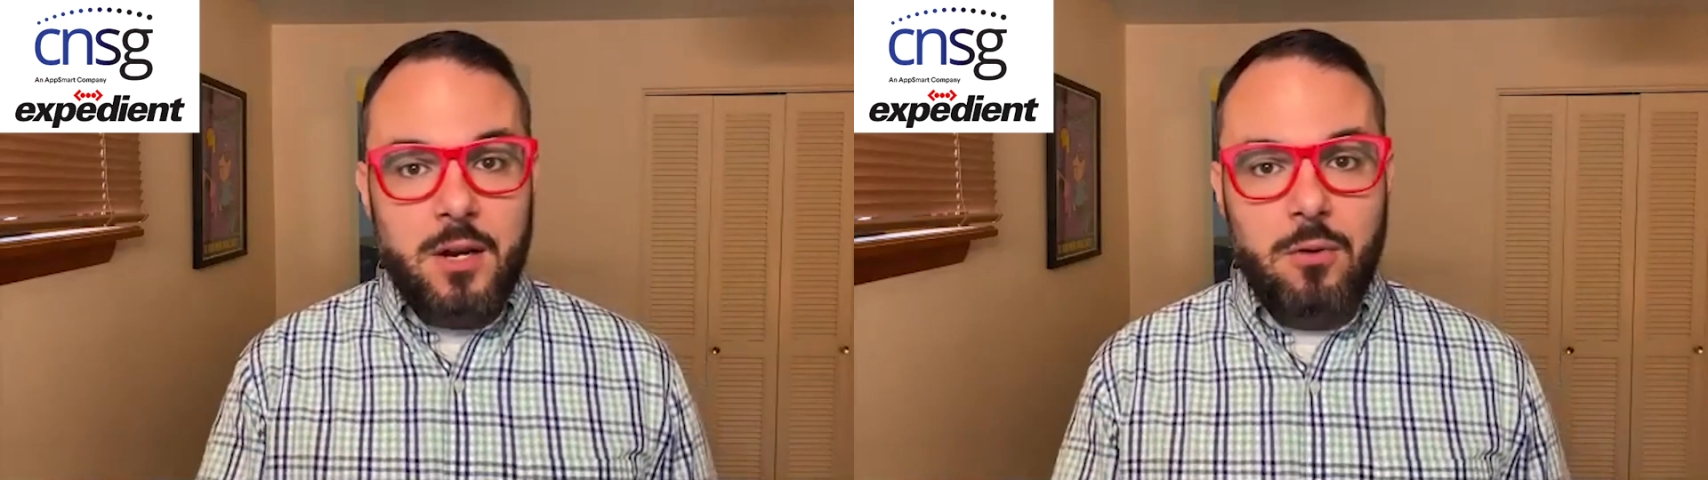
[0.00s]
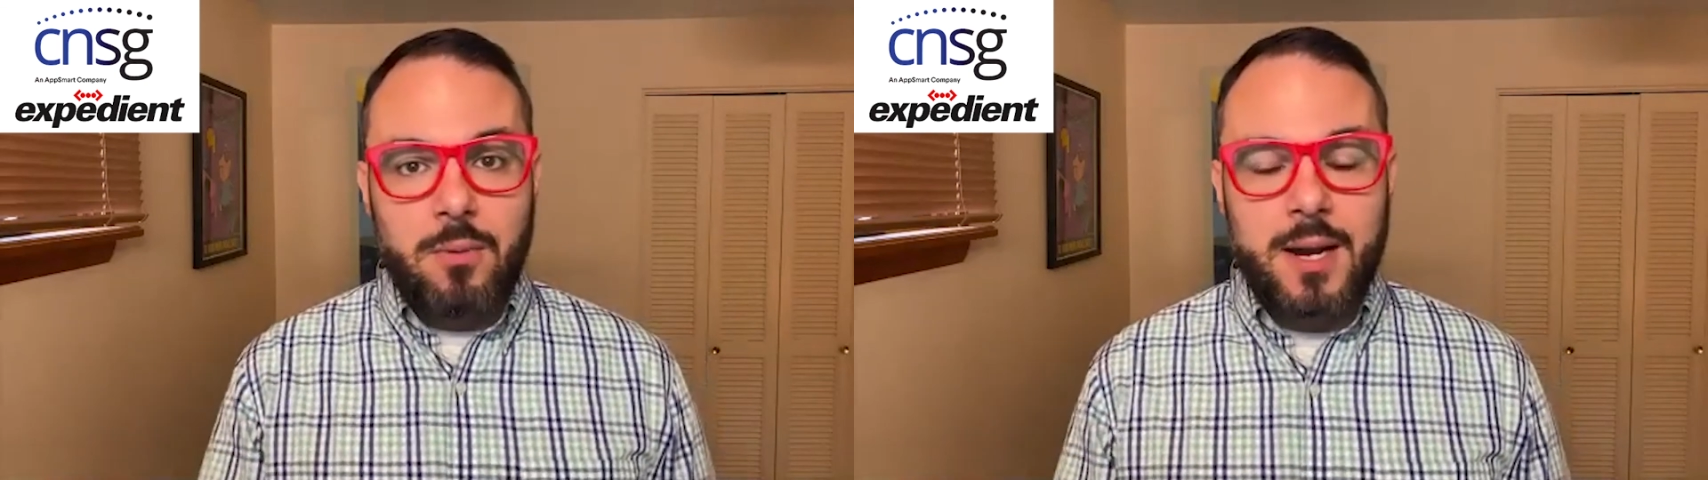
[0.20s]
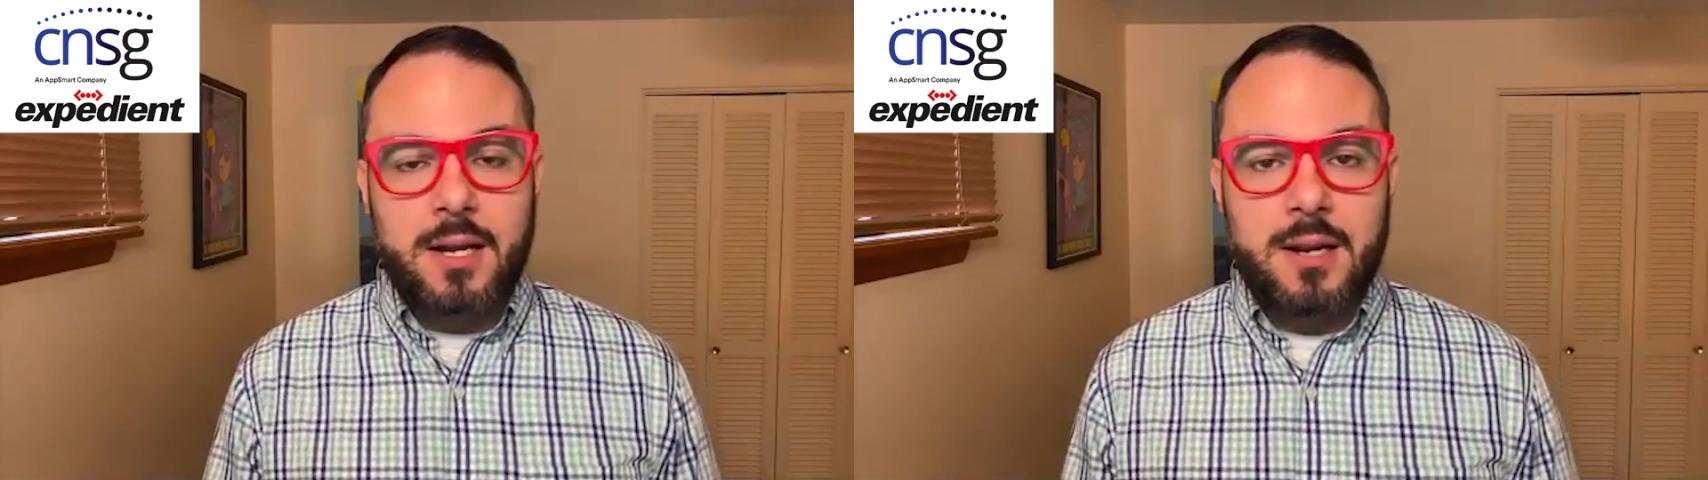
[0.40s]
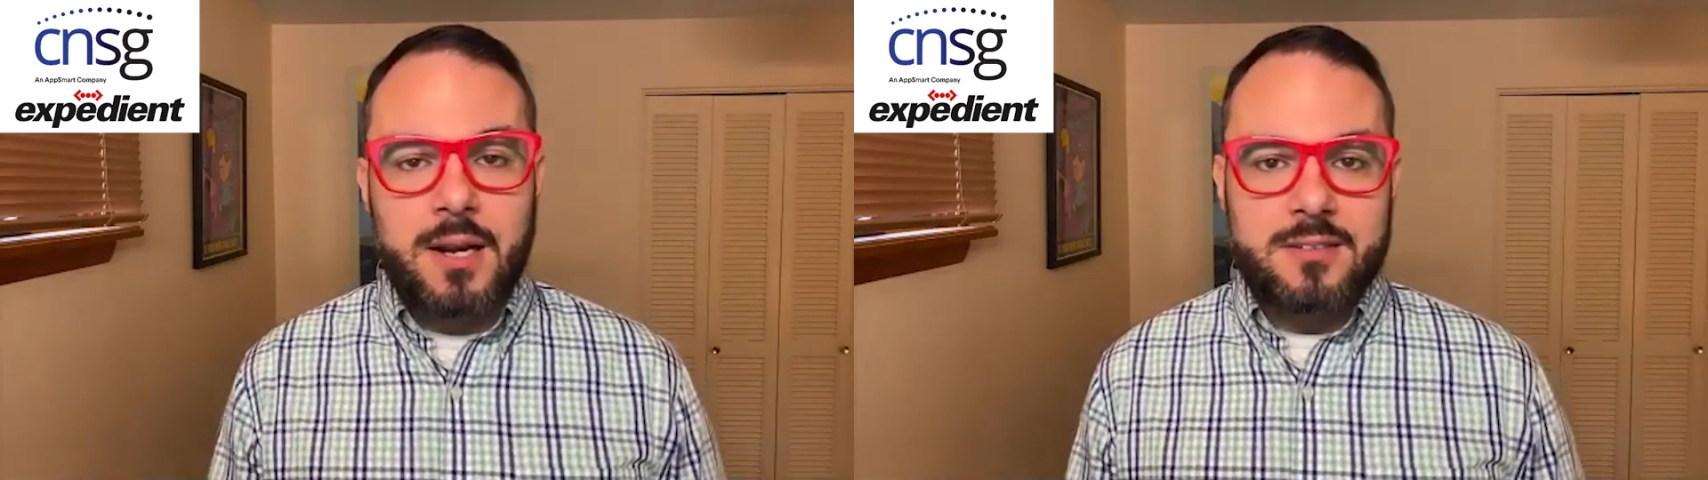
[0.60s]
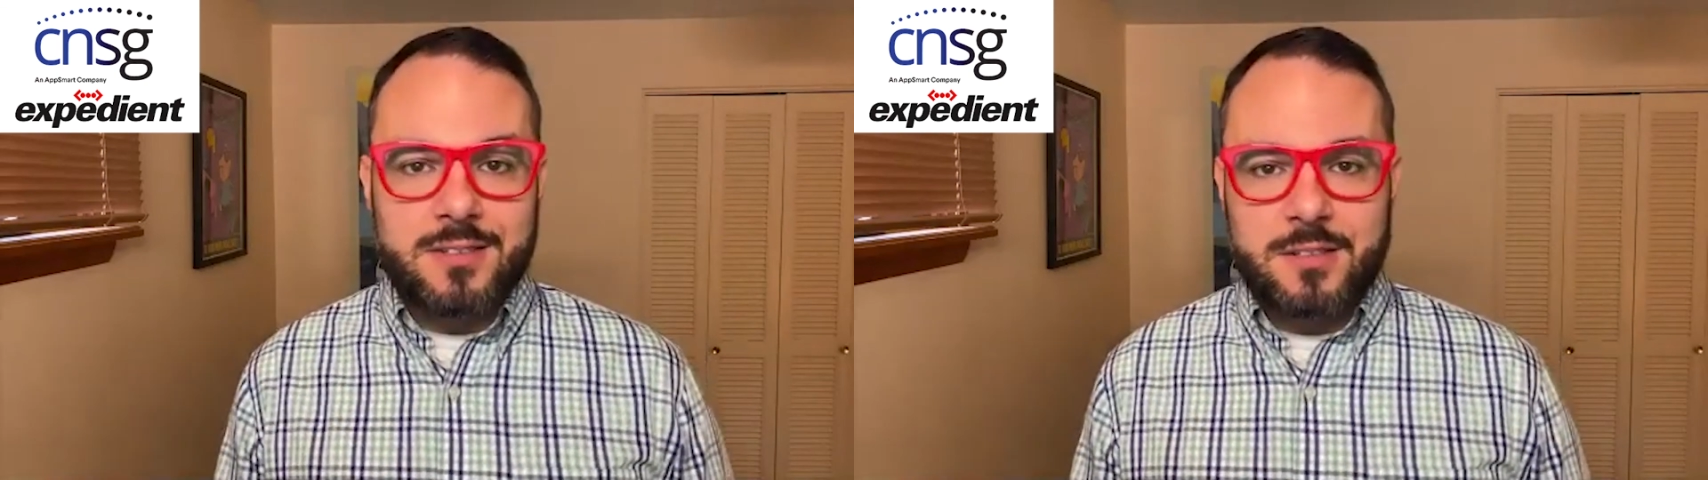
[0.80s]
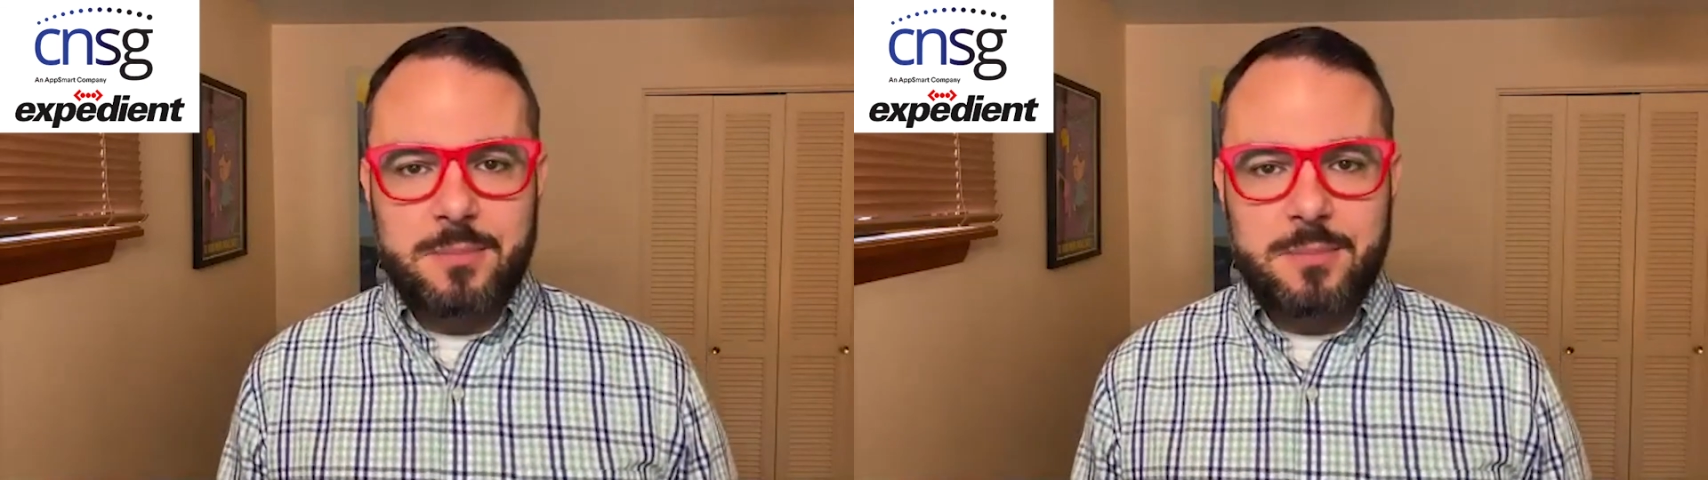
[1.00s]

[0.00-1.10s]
here recognizes,